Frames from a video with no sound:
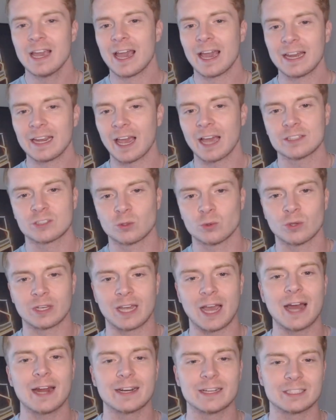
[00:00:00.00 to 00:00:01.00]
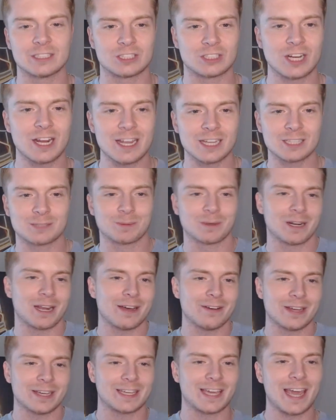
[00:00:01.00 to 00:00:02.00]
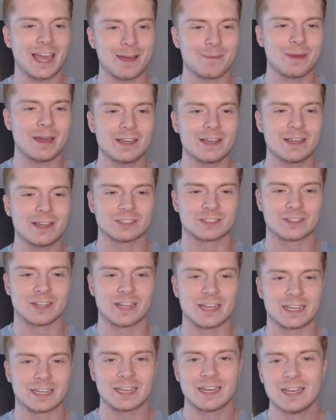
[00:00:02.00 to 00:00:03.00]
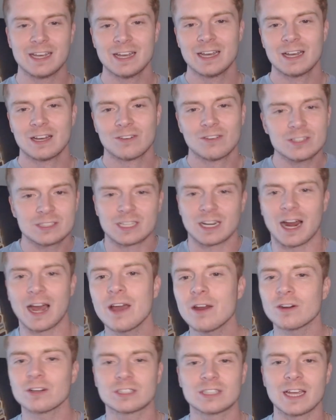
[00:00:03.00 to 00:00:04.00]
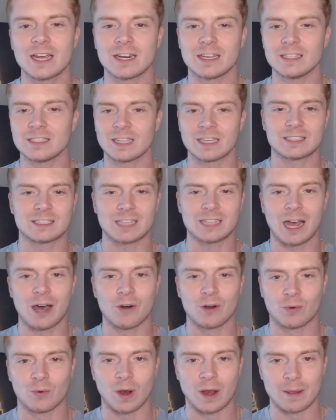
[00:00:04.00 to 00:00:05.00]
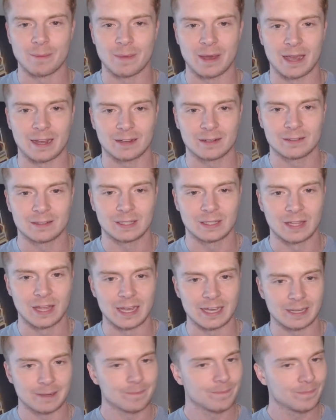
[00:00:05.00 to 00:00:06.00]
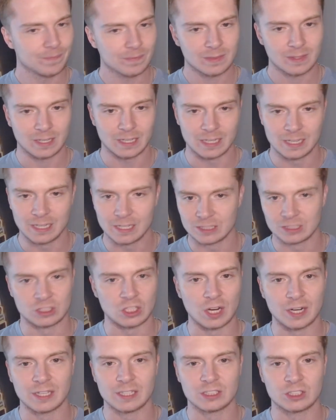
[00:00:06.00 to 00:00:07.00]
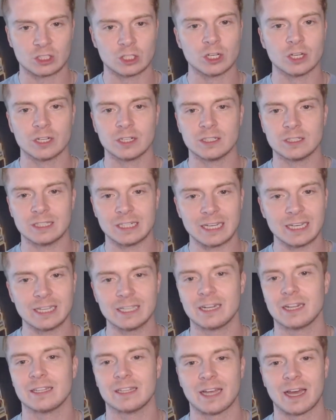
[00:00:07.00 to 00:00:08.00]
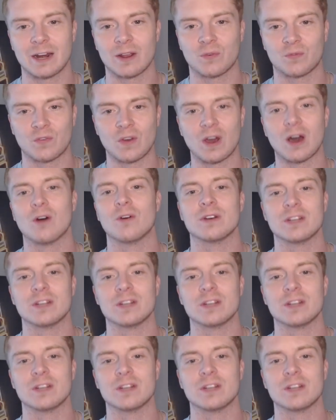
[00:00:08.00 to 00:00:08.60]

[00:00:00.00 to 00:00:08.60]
And he hasn't really gotten his chance. But a guy like Cam Akers, like, listen, I understand he's a solid running back. Like, he has done his good deed in the NFL,